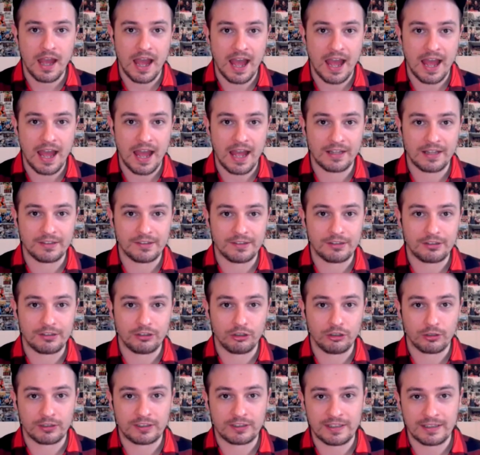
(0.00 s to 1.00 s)
And
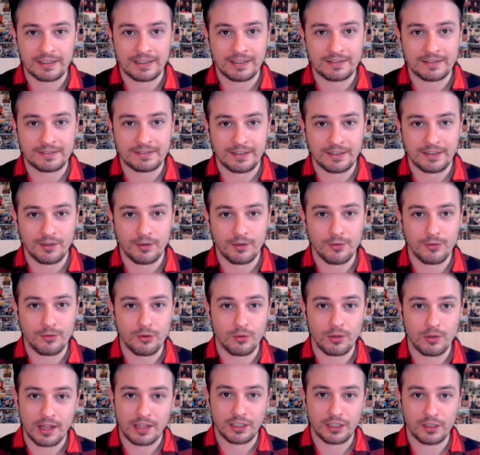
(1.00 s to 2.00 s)
you're sitting in City
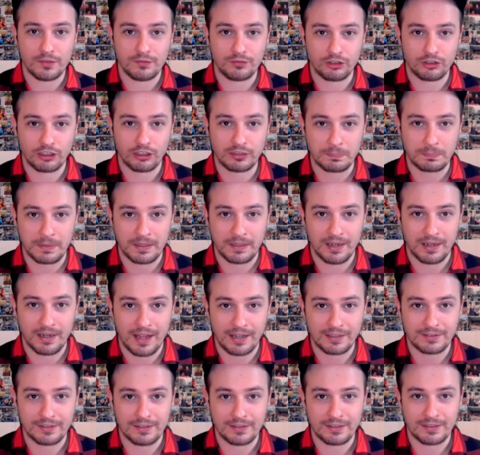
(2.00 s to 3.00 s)
Hall and you've just been
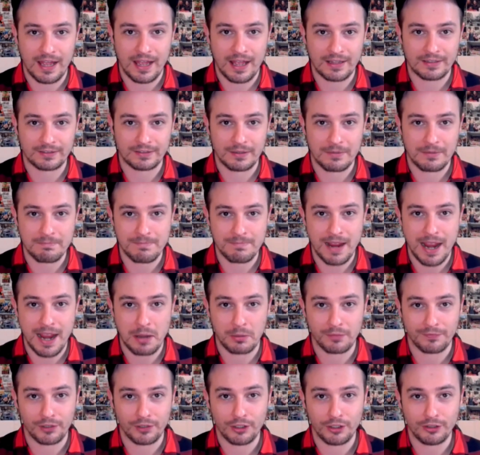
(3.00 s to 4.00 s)
elected as
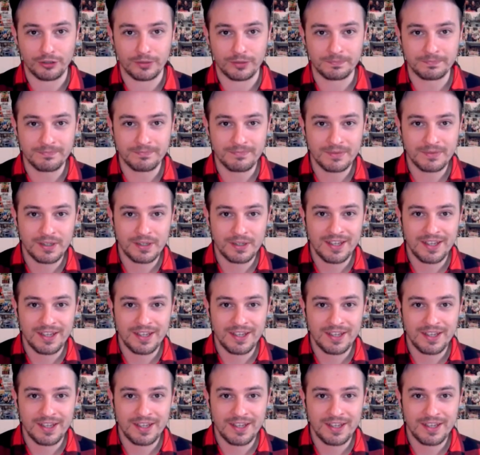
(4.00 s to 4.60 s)
Mayor of London.